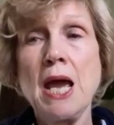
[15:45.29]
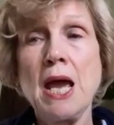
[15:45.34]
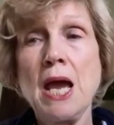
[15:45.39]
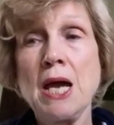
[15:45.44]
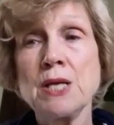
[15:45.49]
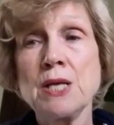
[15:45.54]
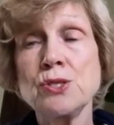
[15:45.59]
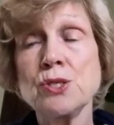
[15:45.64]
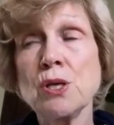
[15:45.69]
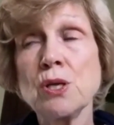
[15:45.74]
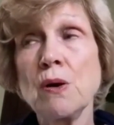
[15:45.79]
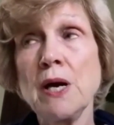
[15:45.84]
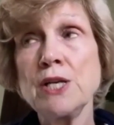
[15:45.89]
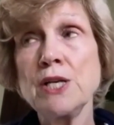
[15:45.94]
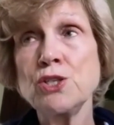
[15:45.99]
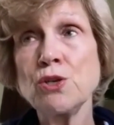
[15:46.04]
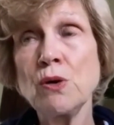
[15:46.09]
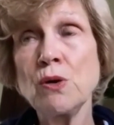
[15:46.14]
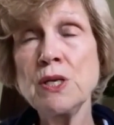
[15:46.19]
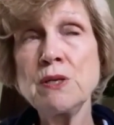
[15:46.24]
And so I
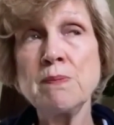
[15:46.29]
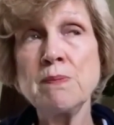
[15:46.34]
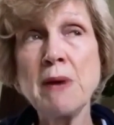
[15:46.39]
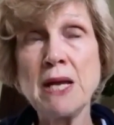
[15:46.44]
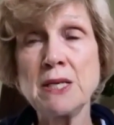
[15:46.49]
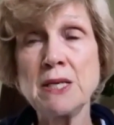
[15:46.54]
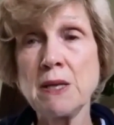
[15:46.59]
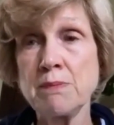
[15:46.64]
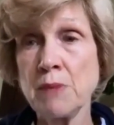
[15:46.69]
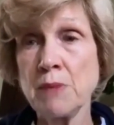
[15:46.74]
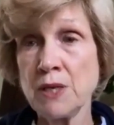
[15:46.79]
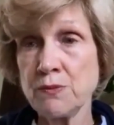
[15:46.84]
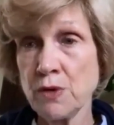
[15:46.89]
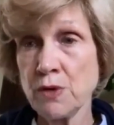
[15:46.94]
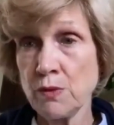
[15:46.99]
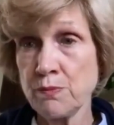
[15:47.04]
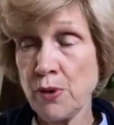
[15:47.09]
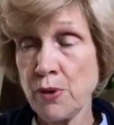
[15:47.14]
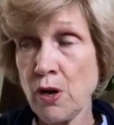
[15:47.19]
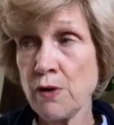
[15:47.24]
joined a man named
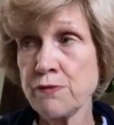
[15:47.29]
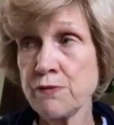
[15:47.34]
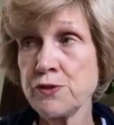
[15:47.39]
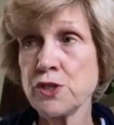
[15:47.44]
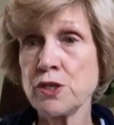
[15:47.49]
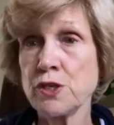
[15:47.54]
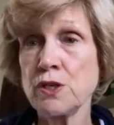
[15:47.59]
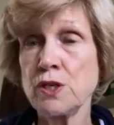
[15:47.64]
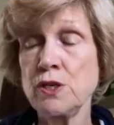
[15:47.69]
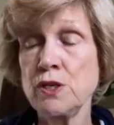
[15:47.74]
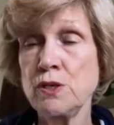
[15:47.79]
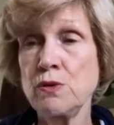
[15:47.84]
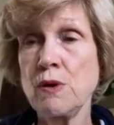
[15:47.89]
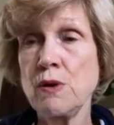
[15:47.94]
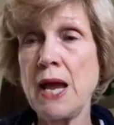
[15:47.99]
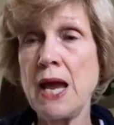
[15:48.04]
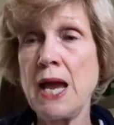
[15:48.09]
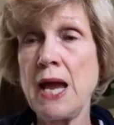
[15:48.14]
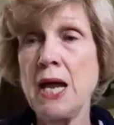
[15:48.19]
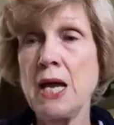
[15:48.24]
Munro Pofter, who
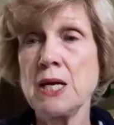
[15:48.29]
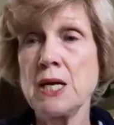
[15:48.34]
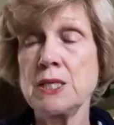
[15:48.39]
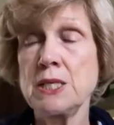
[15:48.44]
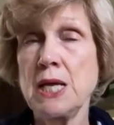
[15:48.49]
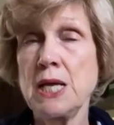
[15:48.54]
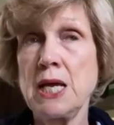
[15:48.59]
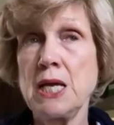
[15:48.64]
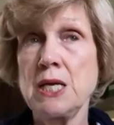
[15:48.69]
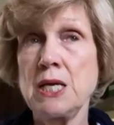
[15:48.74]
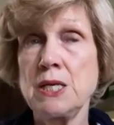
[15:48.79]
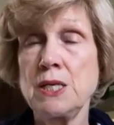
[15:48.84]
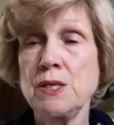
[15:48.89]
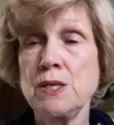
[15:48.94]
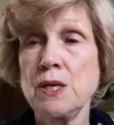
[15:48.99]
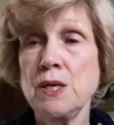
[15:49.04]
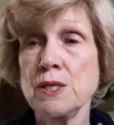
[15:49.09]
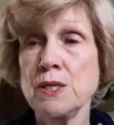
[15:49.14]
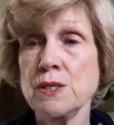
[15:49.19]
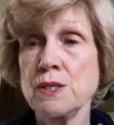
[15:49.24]
had a
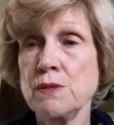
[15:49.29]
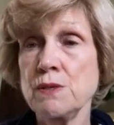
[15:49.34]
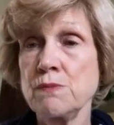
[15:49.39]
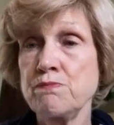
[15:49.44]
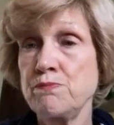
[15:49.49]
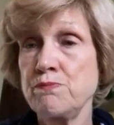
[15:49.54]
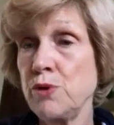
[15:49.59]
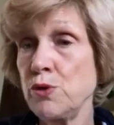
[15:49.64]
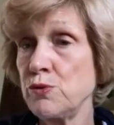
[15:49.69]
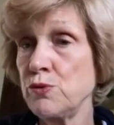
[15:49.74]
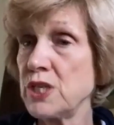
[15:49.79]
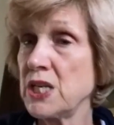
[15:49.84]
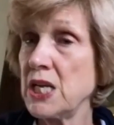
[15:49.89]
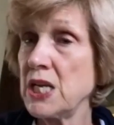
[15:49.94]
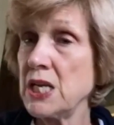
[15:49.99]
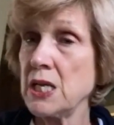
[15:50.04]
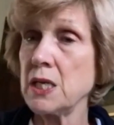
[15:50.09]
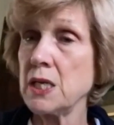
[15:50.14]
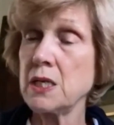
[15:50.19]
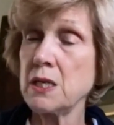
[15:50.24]

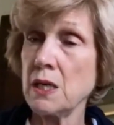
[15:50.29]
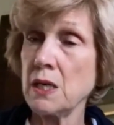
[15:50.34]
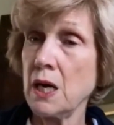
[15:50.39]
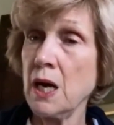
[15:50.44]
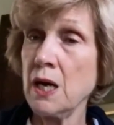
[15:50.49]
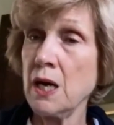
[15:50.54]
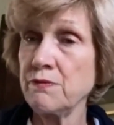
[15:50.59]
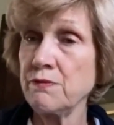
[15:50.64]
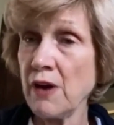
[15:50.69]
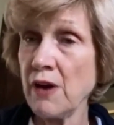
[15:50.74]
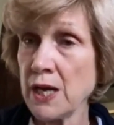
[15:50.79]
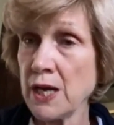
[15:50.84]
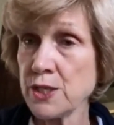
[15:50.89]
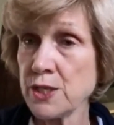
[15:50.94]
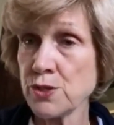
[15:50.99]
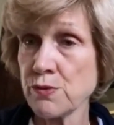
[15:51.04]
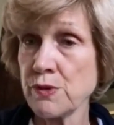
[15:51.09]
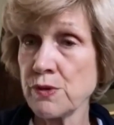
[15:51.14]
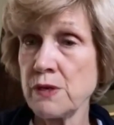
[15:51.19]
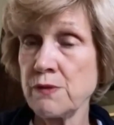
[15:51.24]
boutique
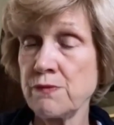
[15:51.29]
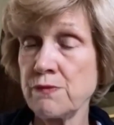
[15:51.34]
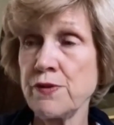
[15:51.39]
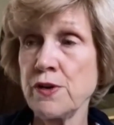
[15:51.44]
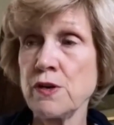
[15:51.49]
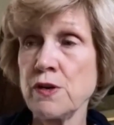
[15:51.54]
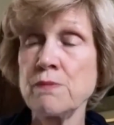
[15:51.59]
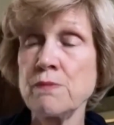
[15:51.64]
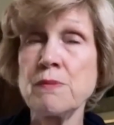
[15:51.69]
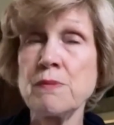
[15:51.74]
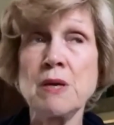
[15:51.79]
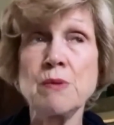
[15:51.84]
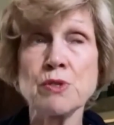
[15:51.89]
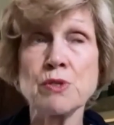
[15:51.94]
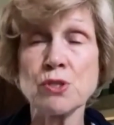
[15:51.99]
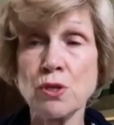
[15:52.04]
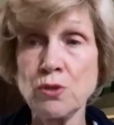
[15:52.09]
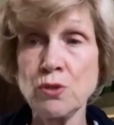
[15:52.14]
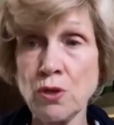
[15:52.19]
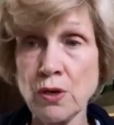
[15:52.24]
advisory firm. He
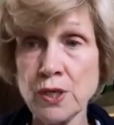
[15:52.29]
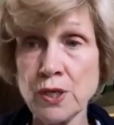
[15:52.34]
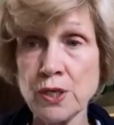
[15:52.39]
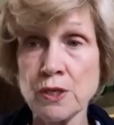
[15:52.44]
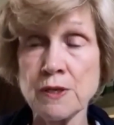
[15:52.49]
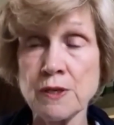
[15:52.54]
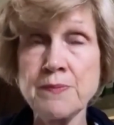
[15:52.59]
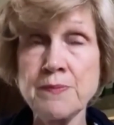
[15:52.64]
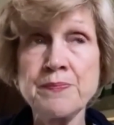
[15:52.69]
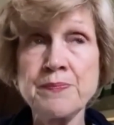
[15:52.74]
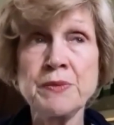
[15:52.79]
was a lawyer